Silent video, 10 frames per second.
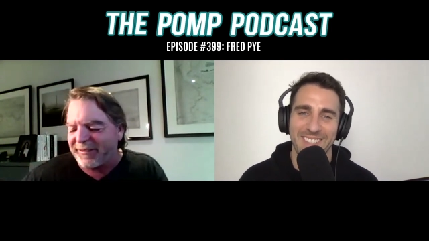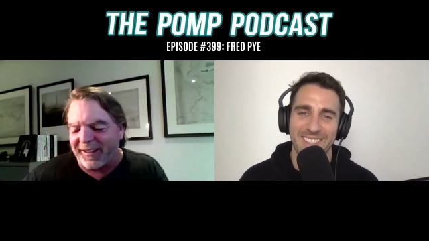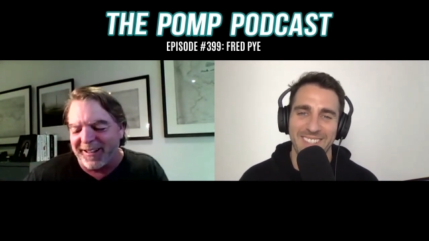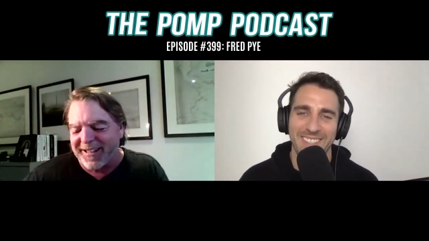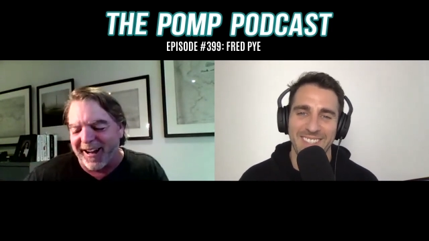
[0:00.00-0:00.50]

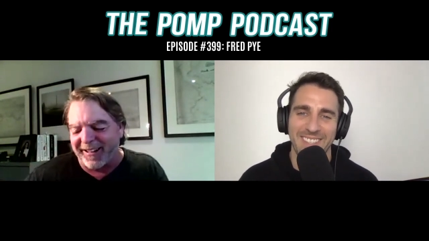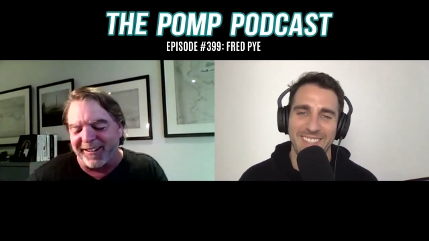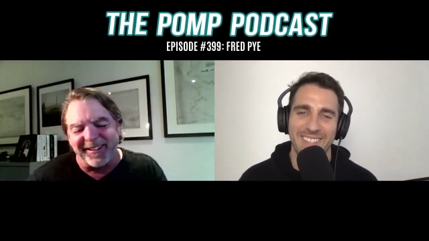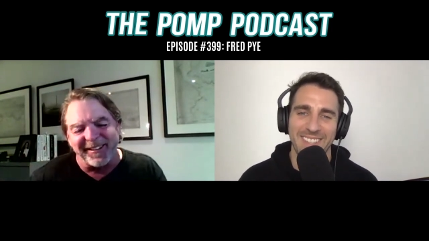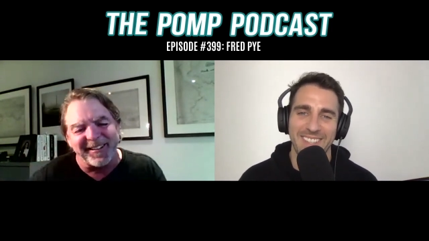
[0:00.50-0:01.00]
Speaker 1: Exactly.
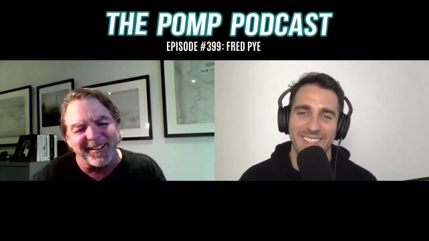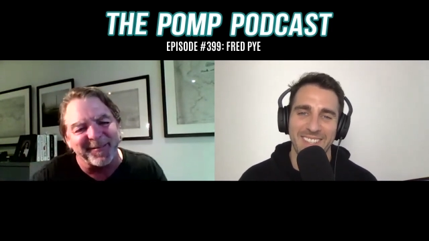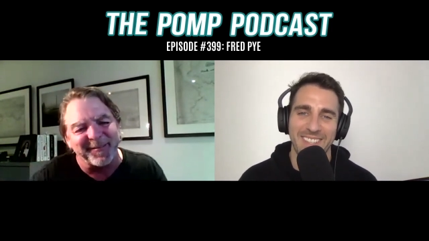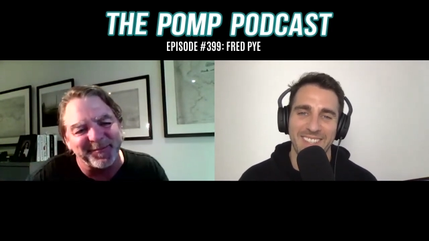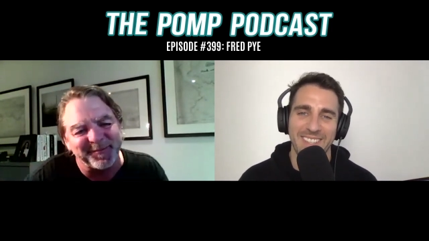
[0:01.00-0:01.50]
Yeah.
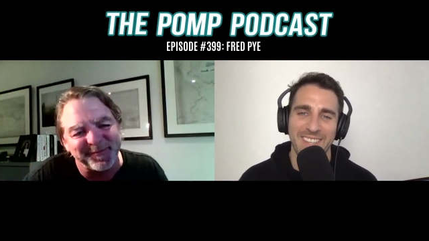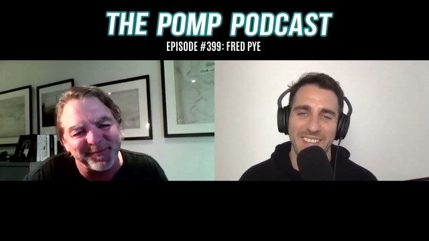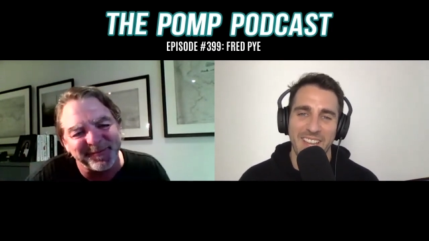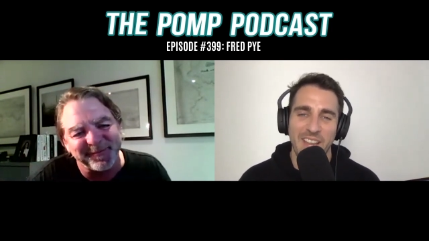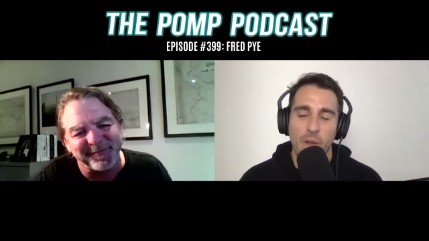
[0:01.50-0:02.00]

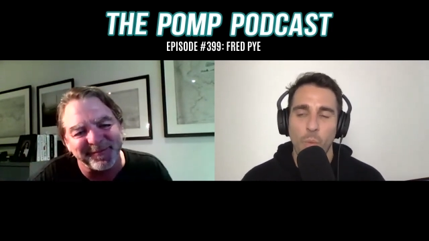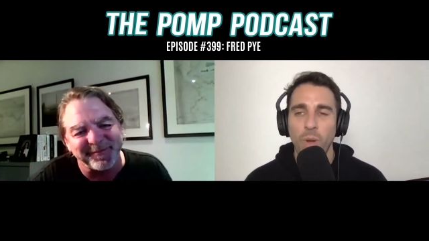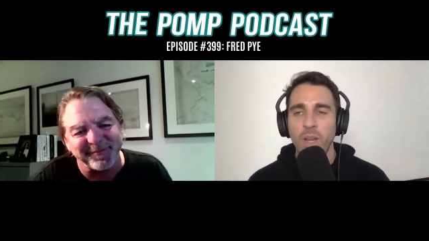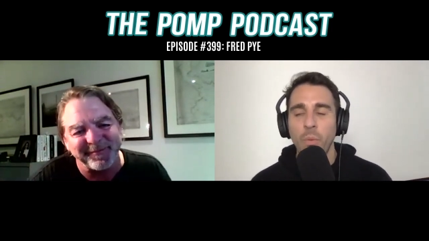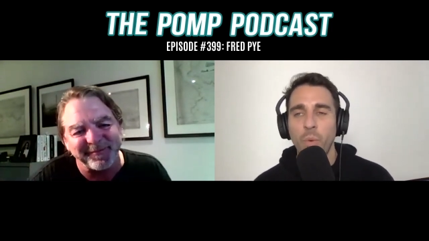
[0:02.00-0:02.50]
Speaker 2: What
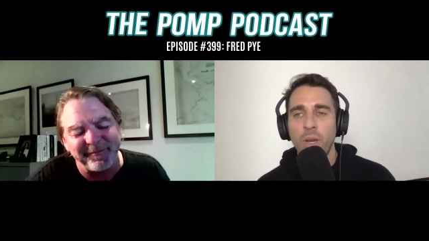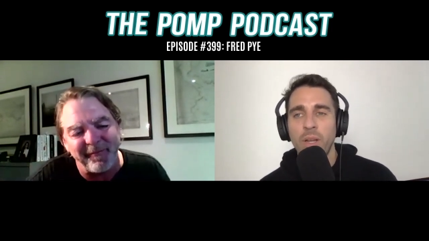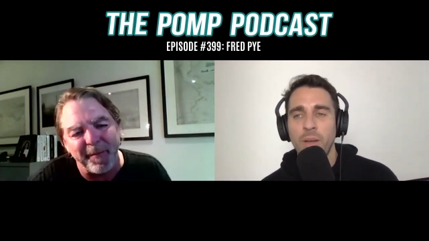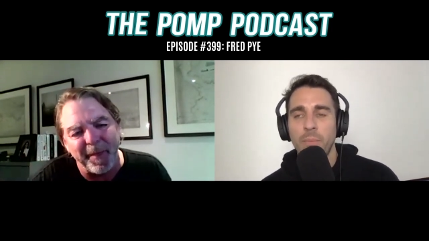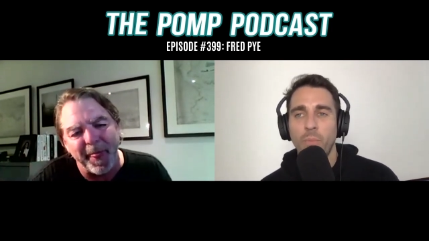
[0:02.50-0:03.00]

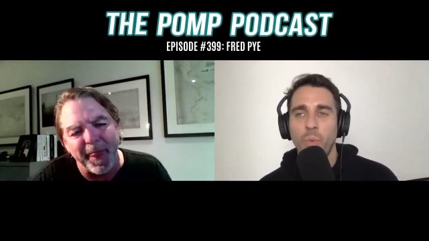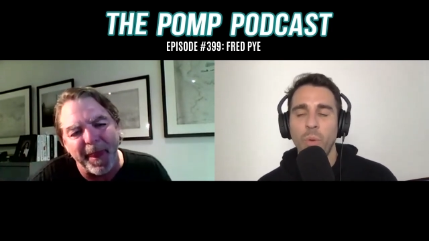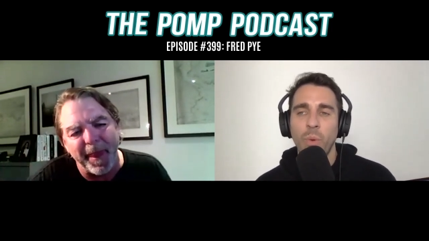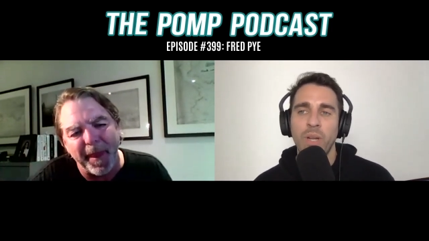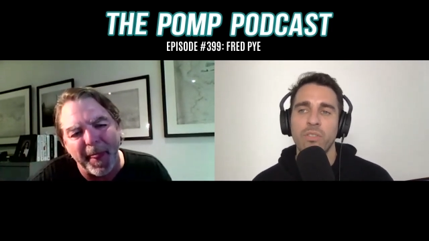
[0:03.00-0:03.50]

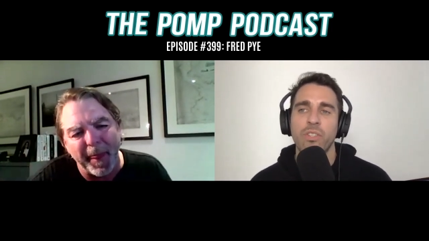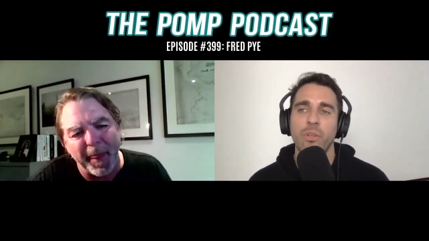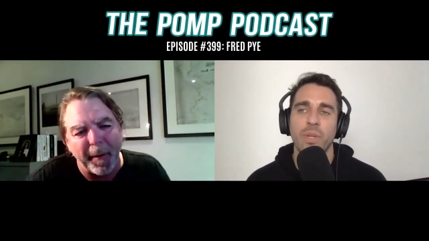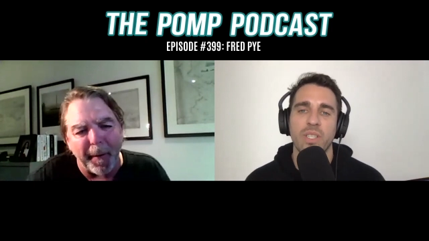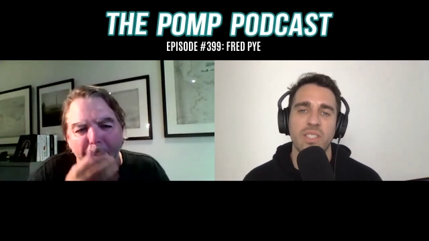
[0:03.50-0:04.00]
else are you
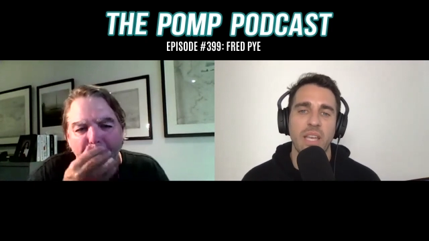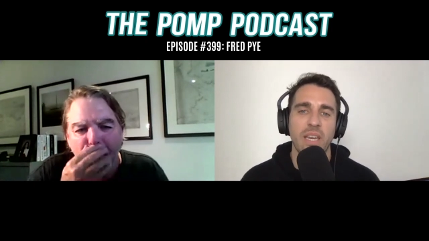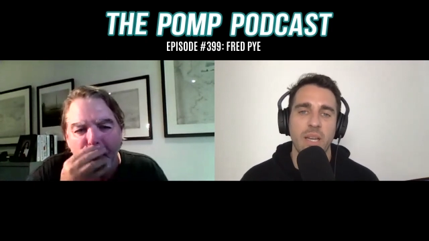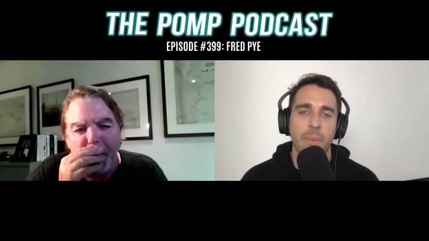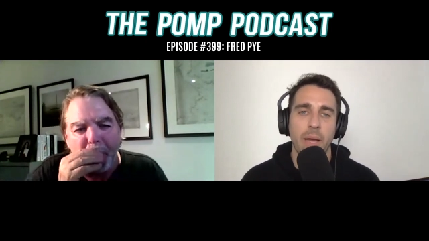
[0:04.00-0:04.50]

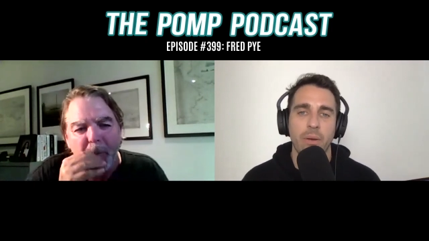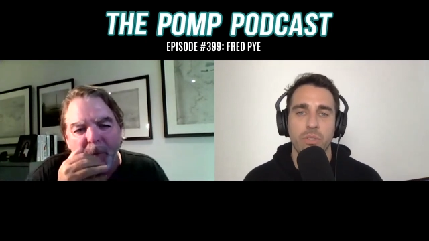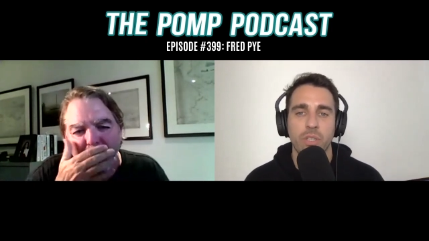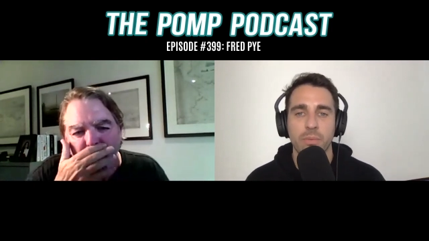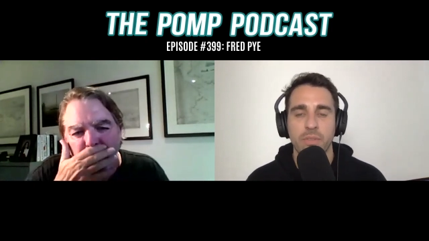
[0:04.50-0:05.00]
excited about in
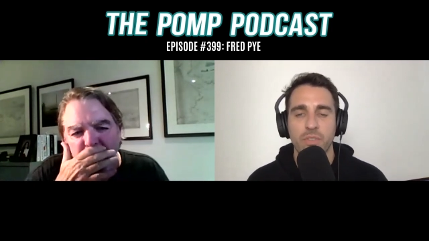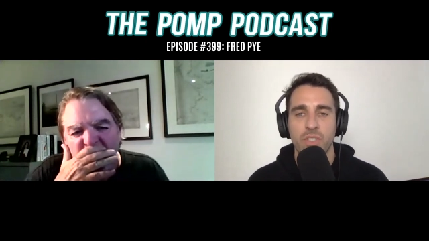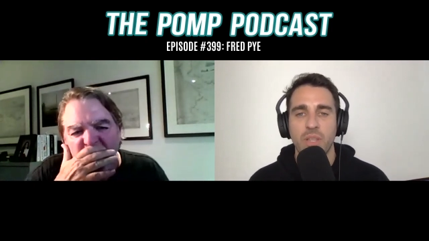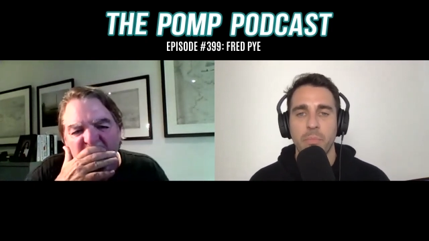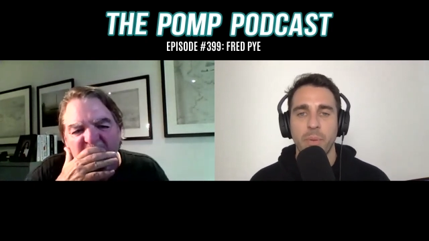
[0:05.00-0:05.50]
terms of just
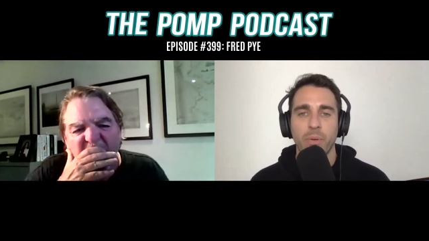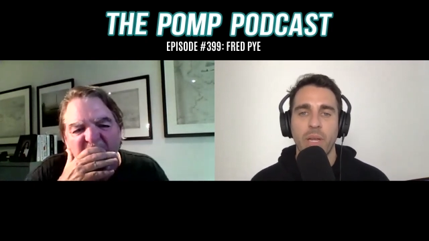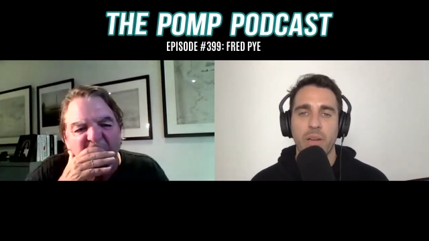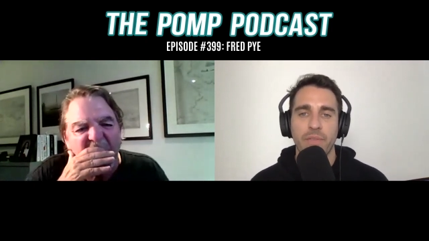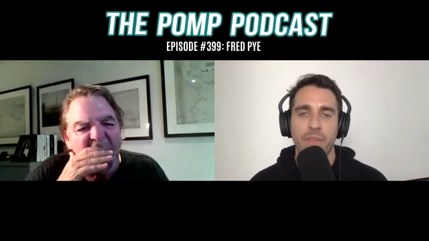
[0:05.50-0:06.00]
the build out
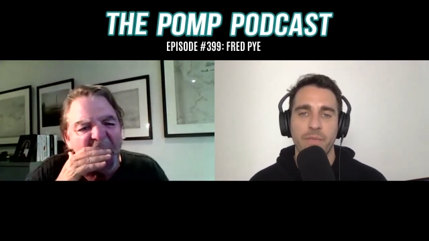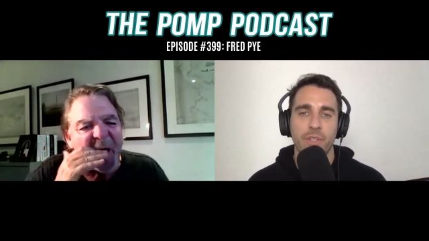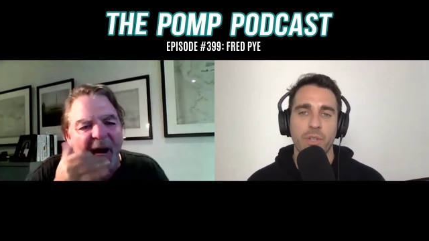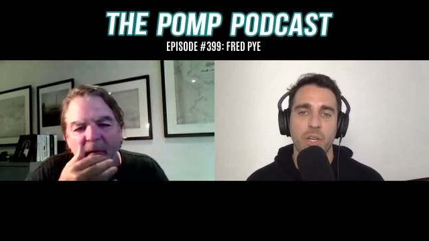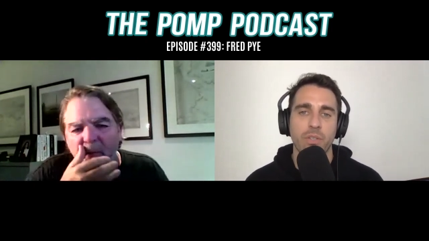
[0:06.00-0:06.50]
of
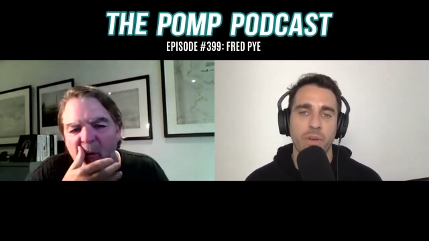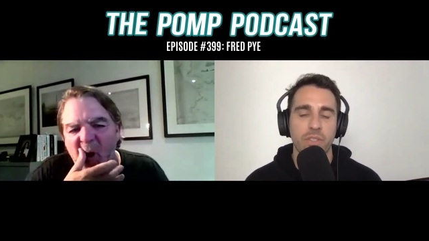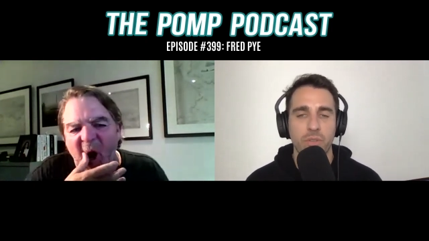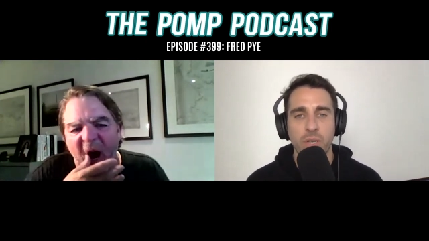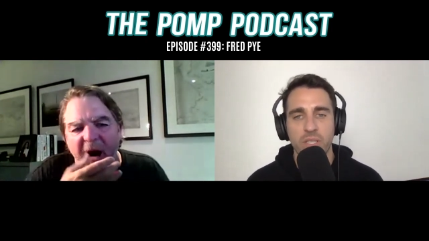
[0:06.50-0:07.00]
infrastructure, right? So
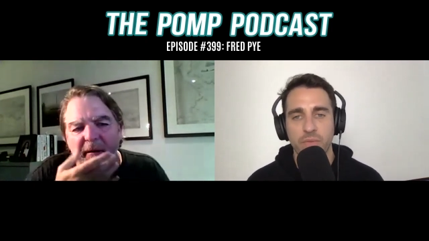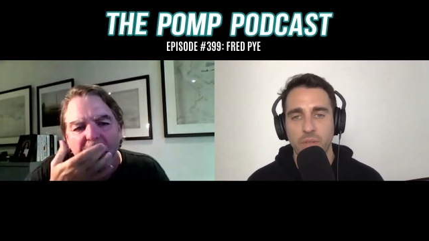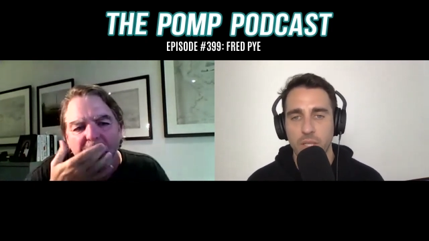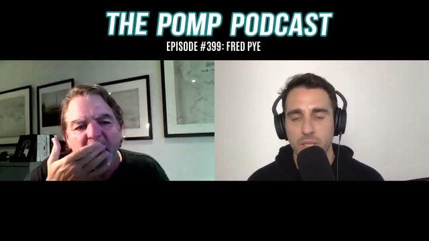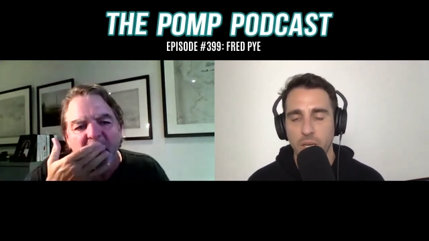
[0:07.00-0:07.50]
you guys have done
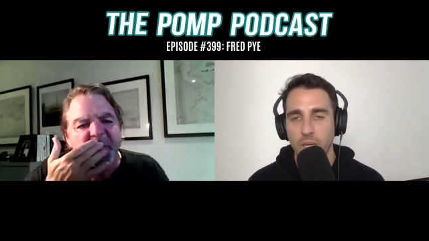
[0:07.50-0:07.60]
a ton,